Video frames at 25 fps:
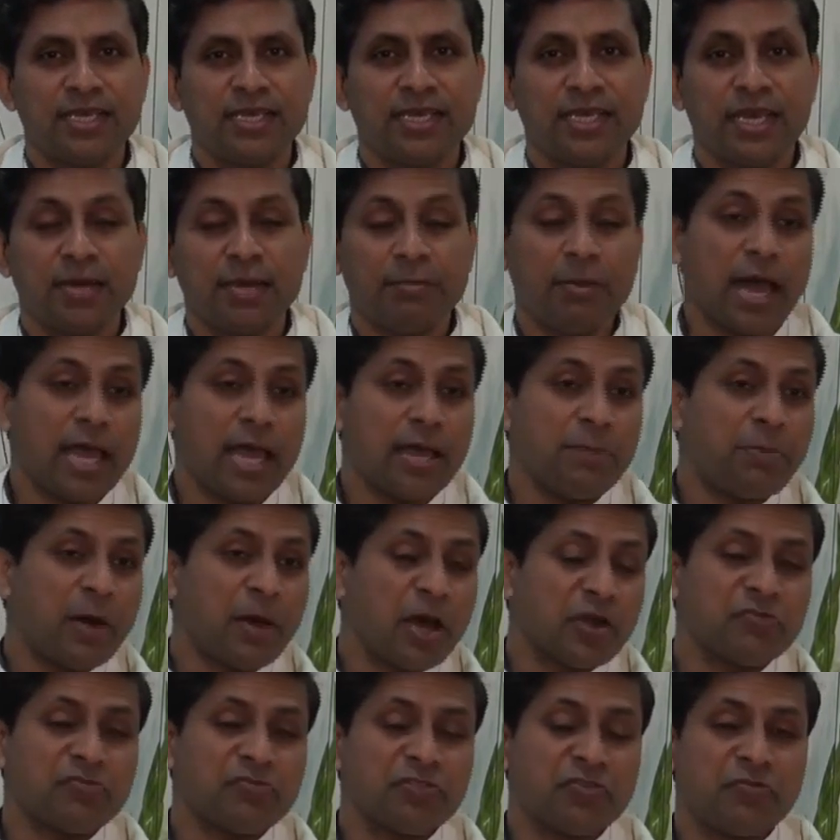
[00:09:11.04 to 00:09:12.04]
Am I a
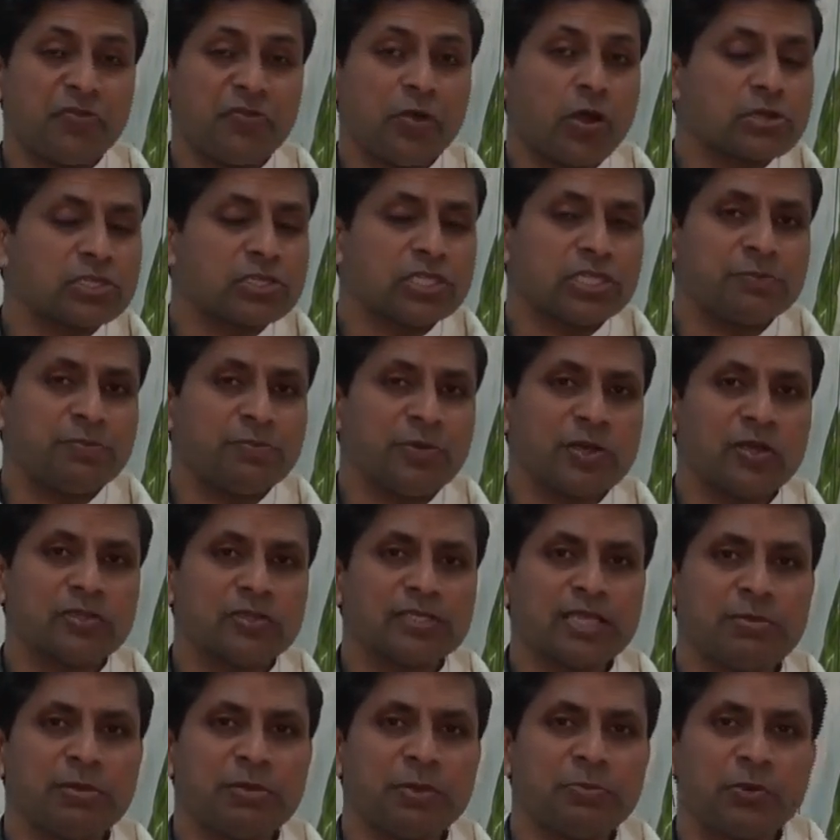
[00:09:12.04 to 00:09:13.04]
part of the flock just because
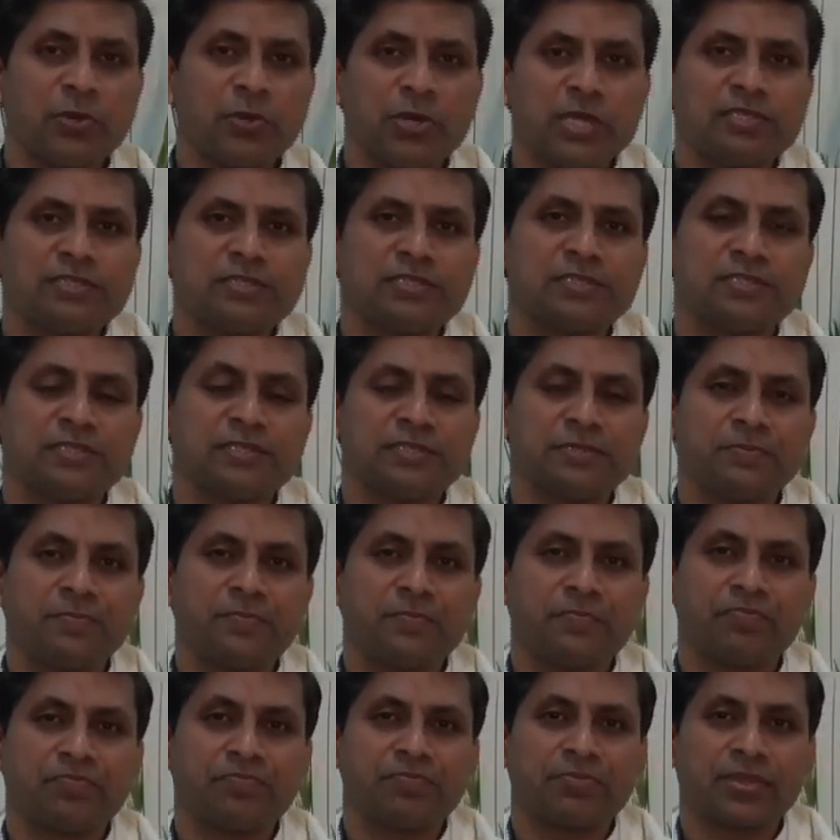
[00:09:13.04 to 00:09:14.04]
I'm a priest?
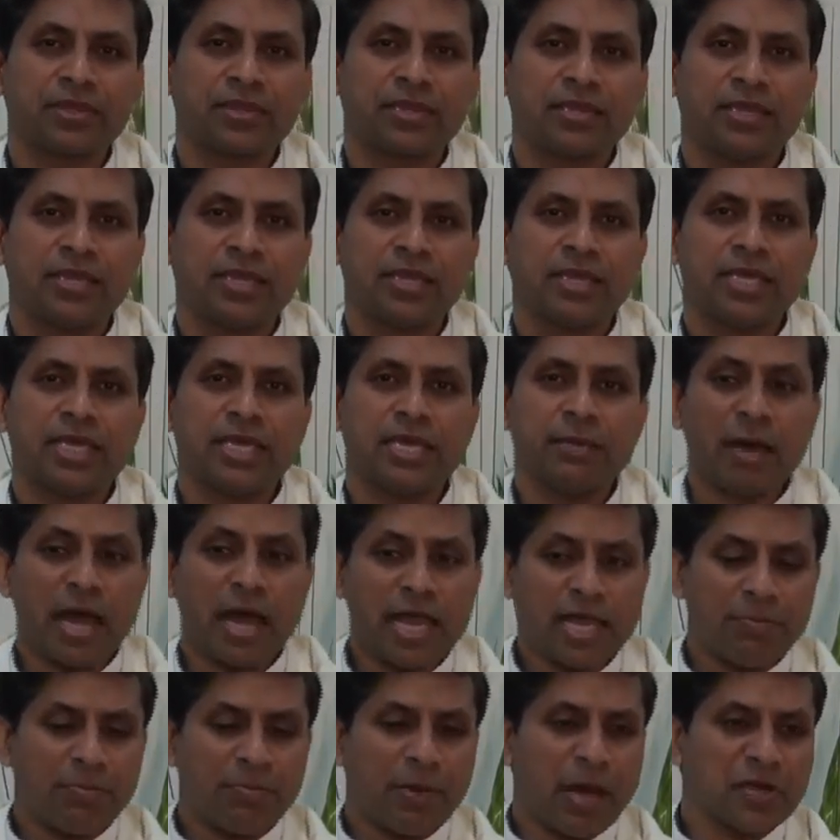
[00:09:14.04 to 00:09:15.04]
Am I
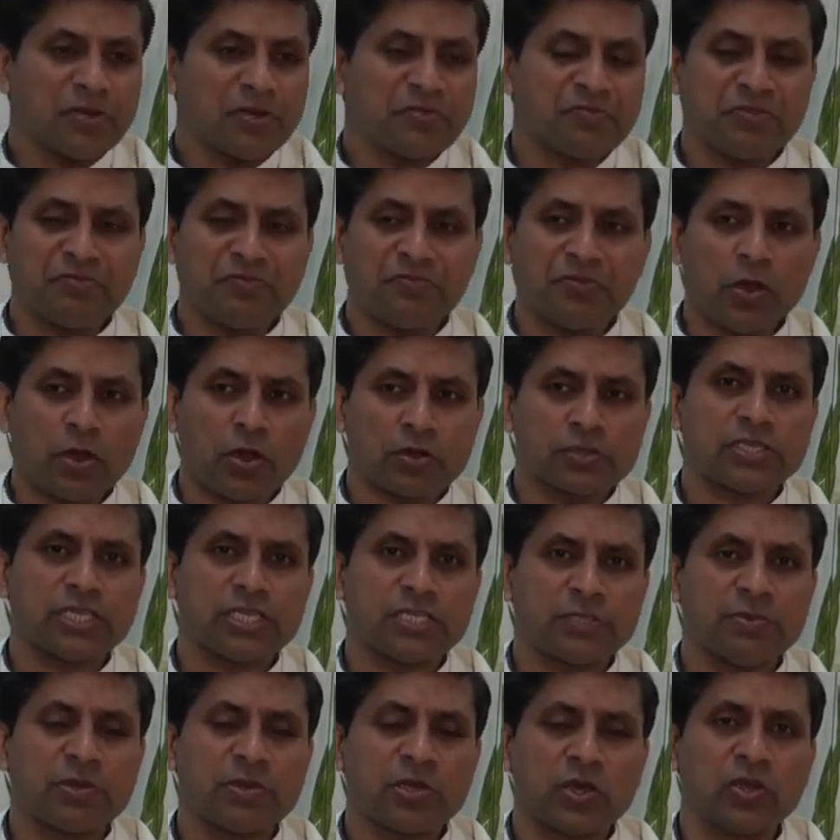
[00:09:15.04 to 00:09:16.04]
a part of the flock
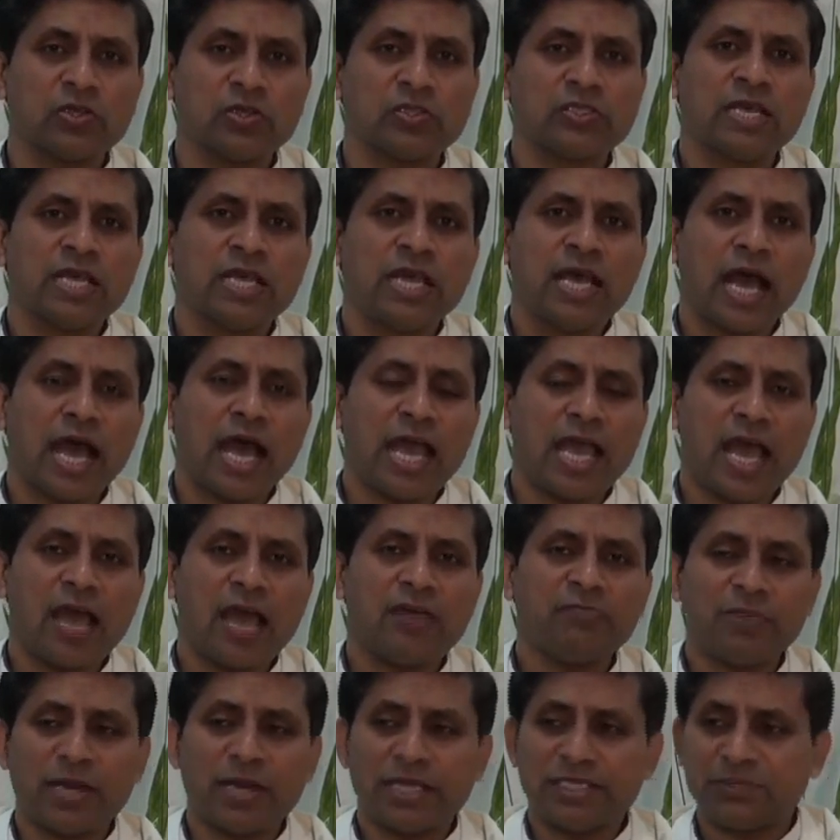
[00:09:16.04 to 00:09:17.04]
just because I
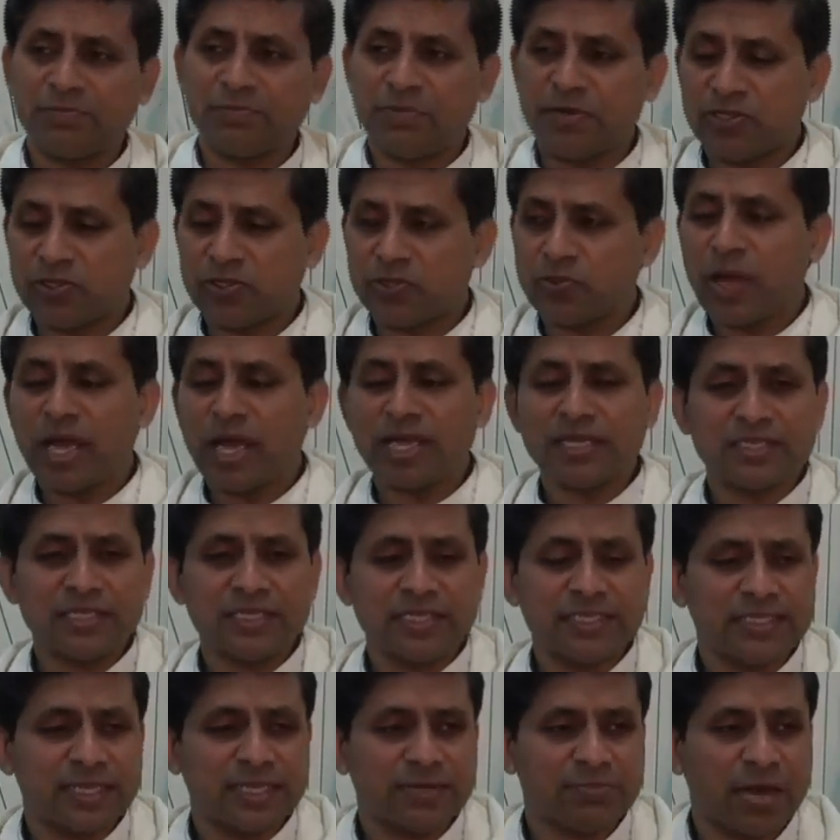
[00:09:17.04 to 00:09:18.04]
have my
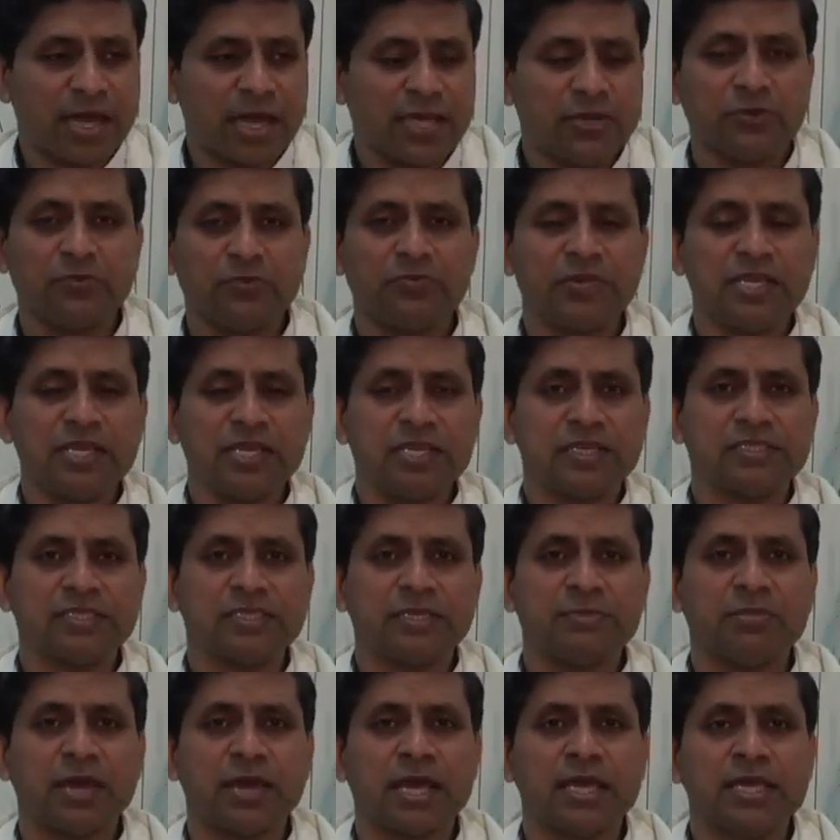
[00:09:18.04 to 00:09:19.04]
spiritualities and my novenas
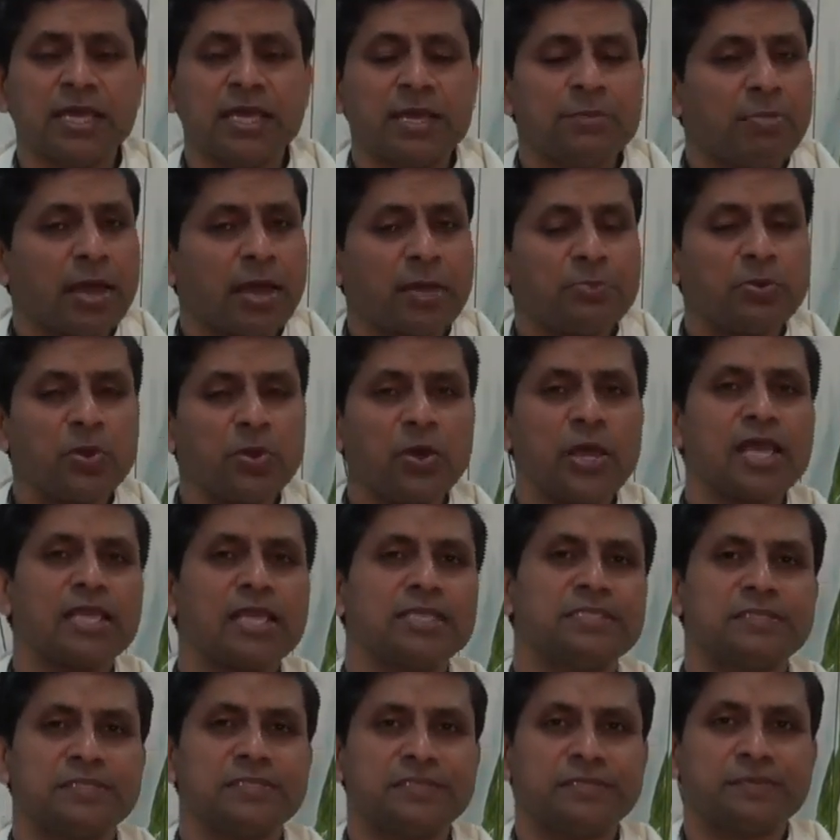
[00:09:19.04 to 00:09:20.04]
and my, my
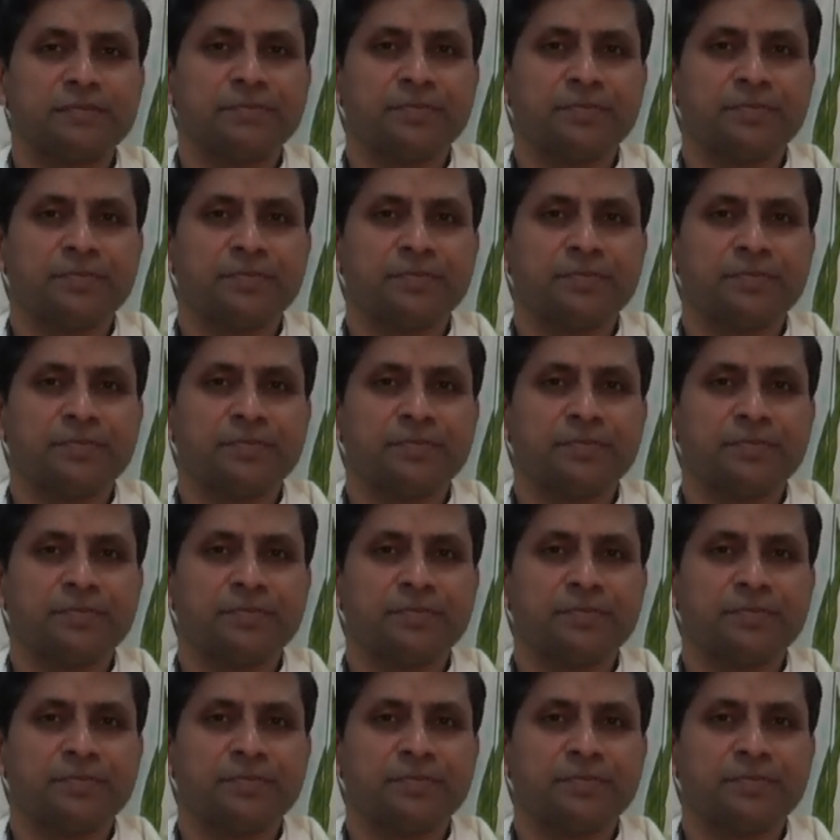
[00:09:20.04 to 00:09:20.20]
prayers?